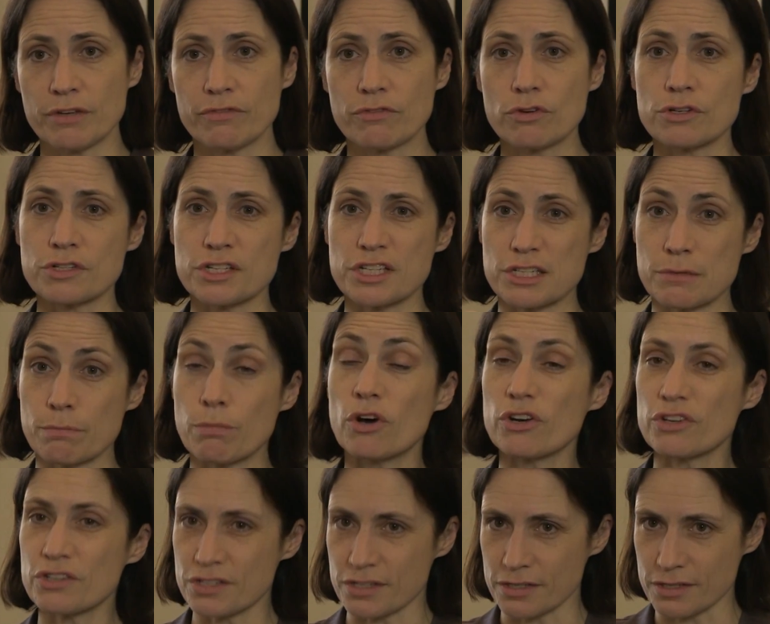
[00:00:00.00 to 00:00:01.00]
of course he's
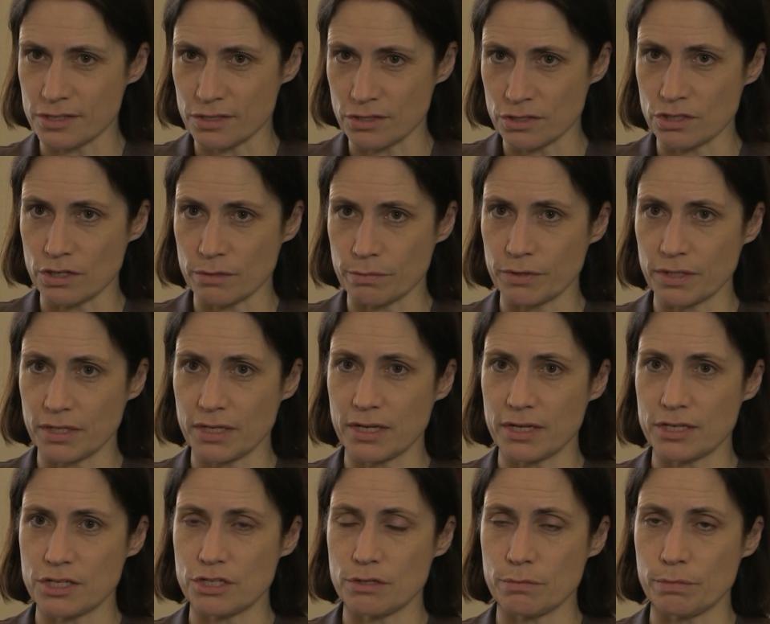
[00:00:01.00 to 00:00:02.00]
appointed to the top of the
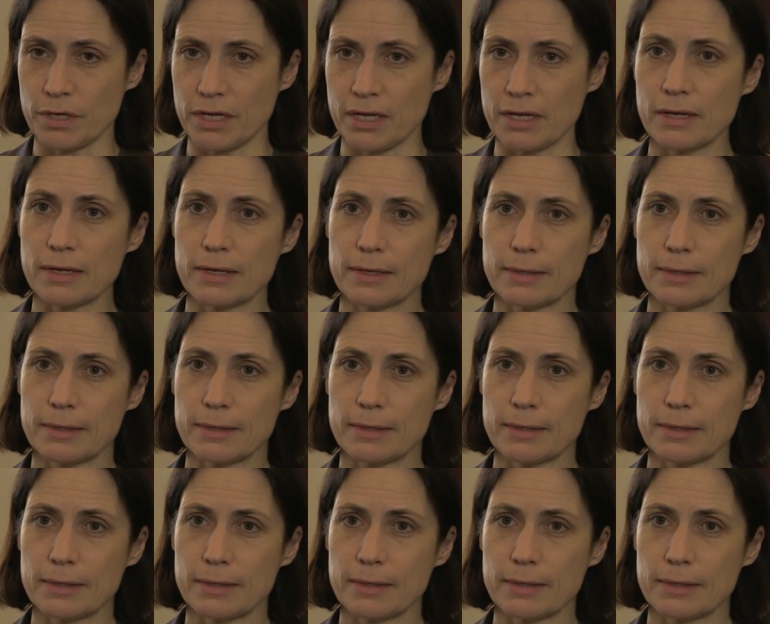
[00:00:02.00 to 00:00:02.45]
KGB,